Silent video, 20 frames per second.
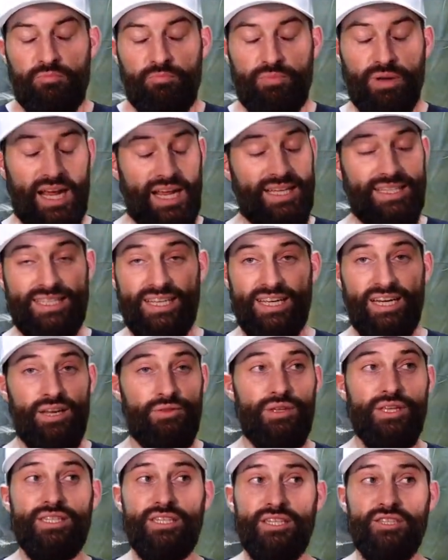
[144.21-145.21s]
But I can tell
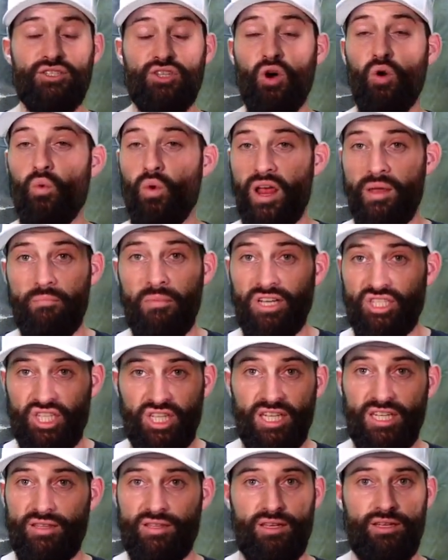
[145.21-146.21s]
you, these things don't weigh much
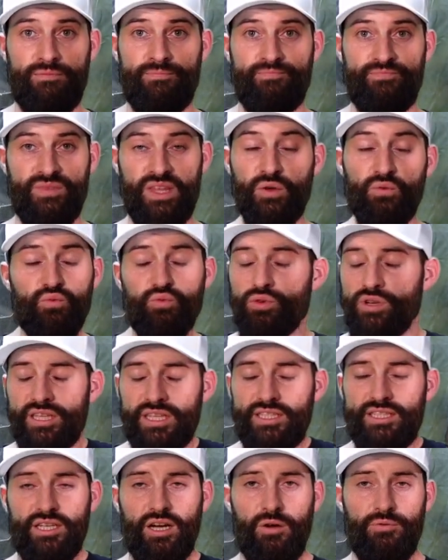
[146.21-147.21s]
anything. They
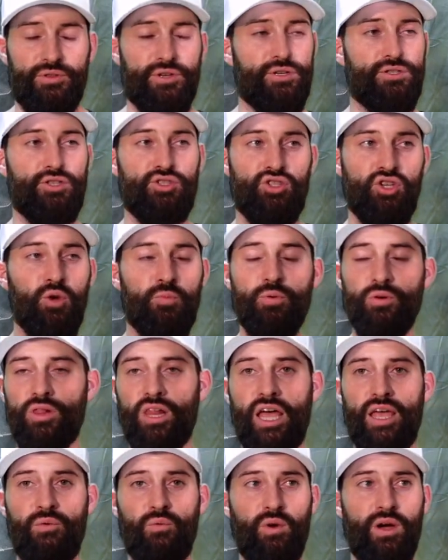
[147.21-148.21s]
really don't. They're super
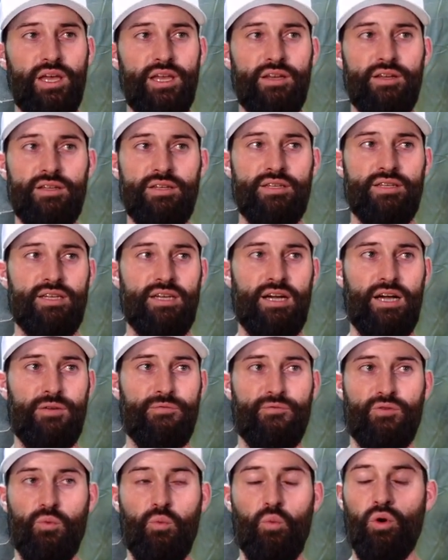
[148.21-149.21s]
lightweight.
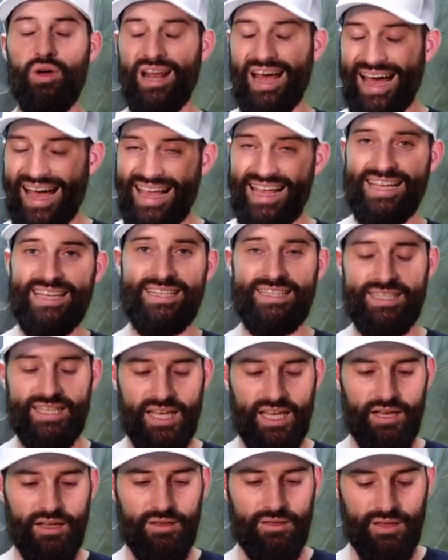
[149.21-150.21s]
From what I can
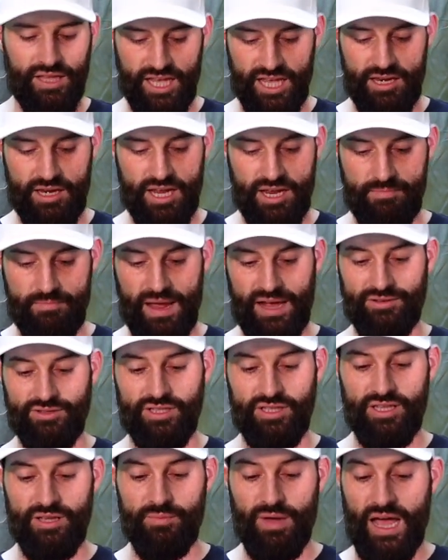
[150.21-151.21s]
tell, and in
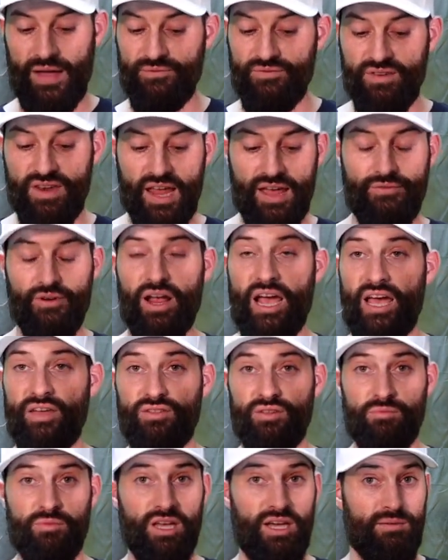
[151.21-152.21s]
mounting them, I've never
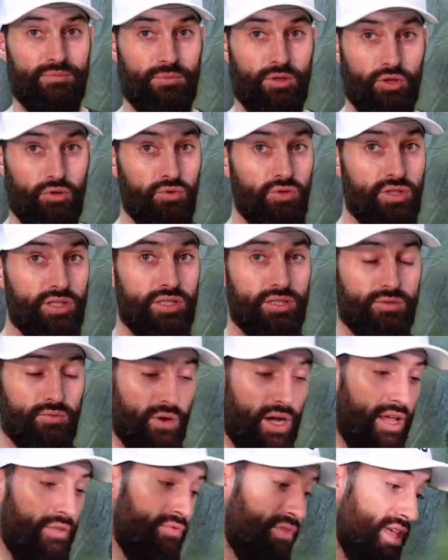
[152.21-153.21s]
had them come loose,
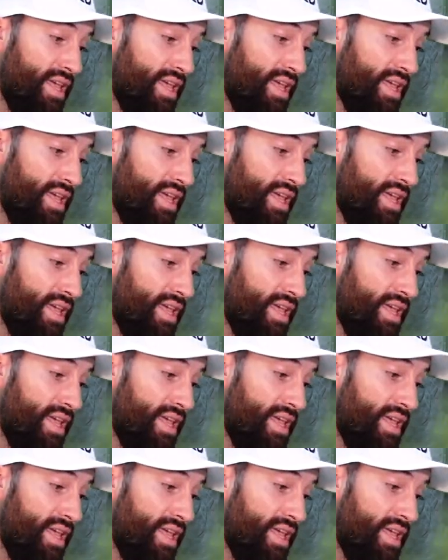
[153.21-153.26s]
right?